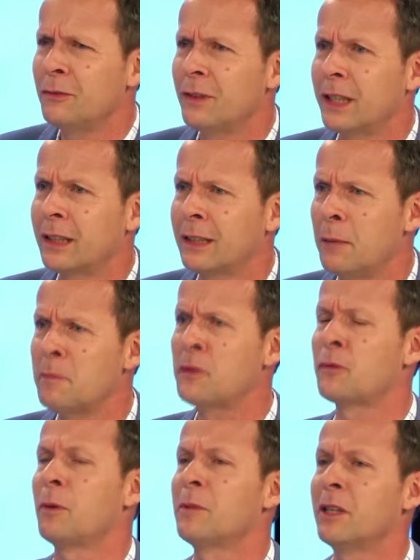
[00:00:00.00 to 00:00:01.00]
like comes
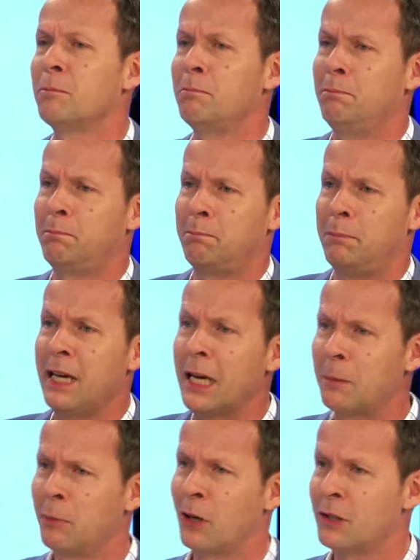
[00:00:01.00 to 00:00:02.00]
from the
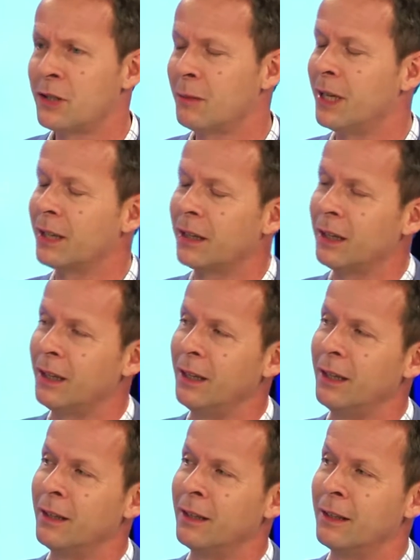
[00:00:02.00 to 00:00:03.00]
big policy making
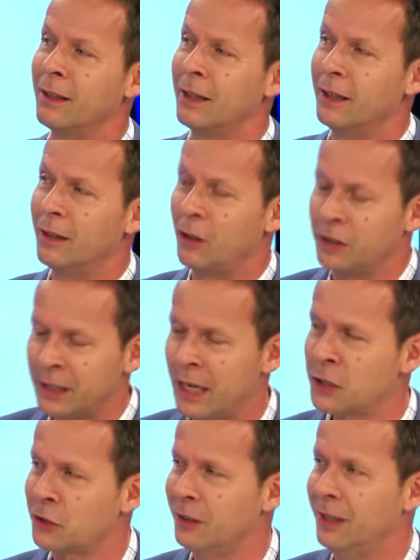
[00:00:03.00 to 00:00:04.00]
on the
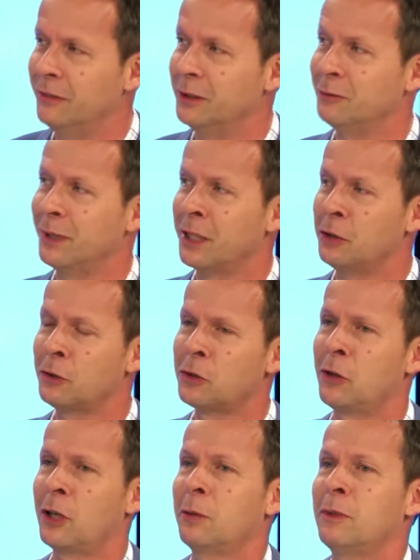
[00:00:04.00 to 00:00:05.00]
national level, where you
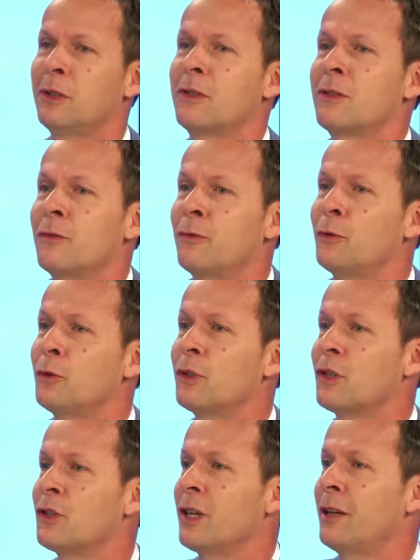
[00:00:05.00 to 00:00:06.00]
talk about
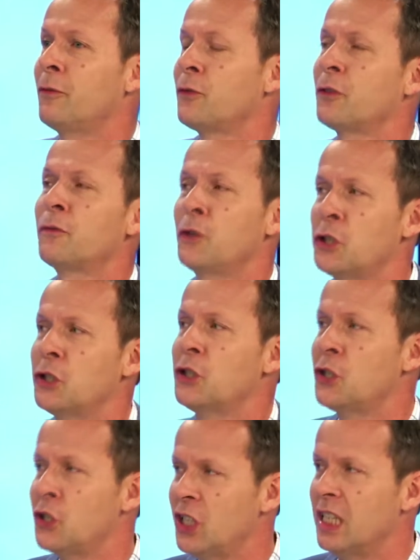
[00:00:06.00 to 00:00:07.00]
food
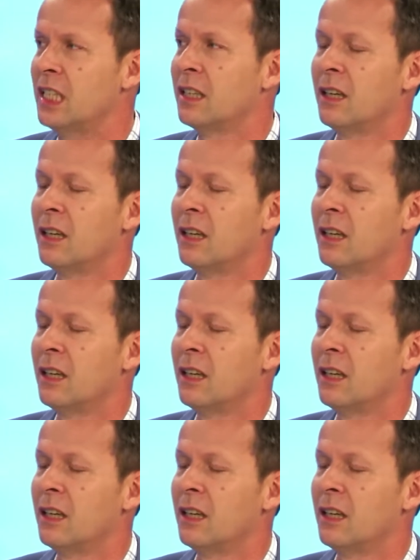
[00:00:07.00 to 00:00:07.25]
self-sufficiency.